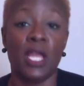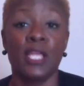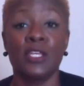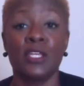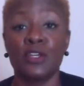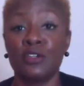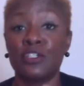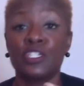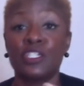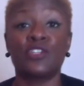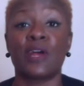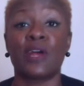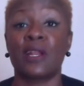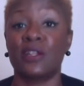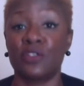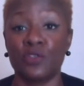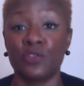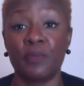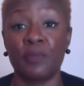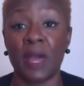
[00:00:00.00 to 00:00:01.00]
You're just
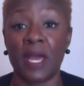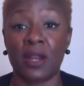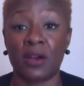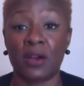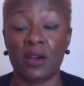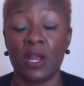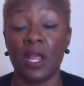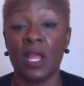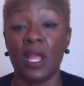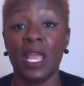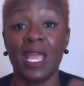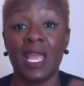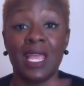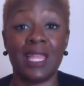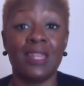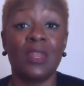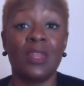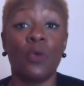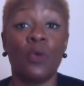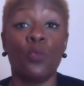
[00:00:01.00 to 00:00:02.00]
trying to do better
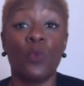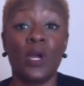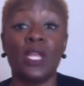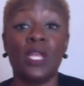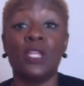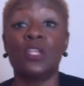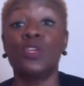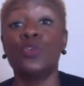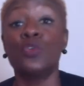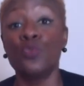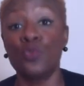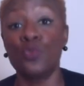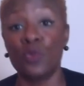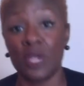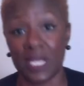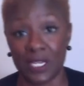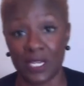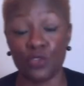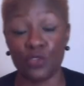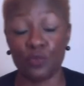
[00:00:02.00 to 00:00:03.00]
in what you
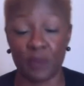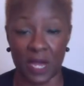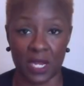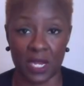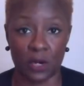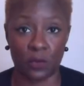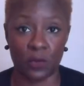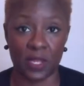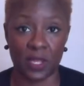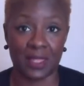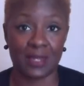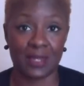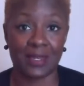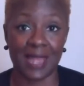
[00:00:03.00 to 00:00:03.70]
can do better with,